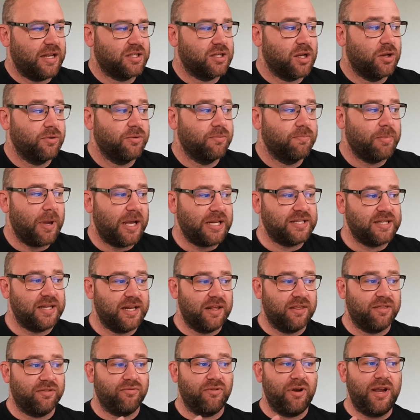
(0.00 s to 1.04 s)
So basically
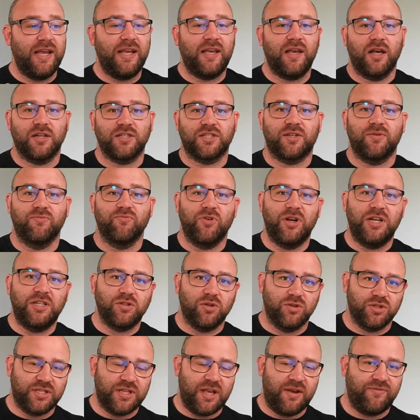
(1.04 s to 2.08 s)
3 custom
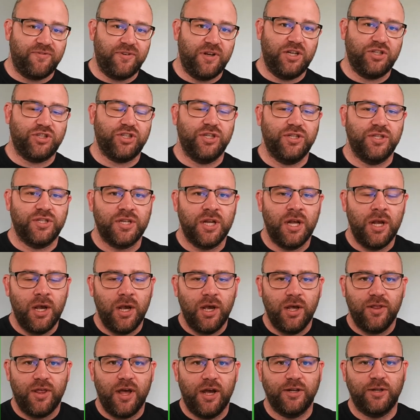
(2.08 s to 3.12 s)
resource definitions
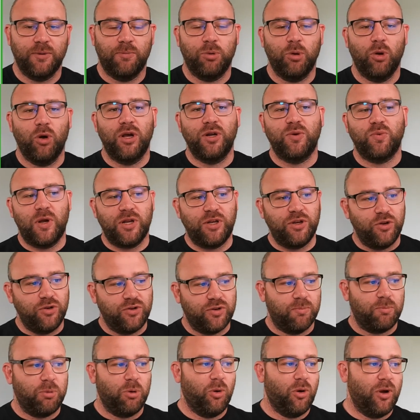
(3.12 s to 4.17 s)
that are deployed when you
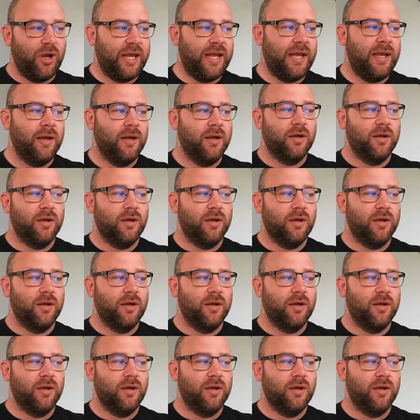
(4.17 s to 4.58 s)
deploy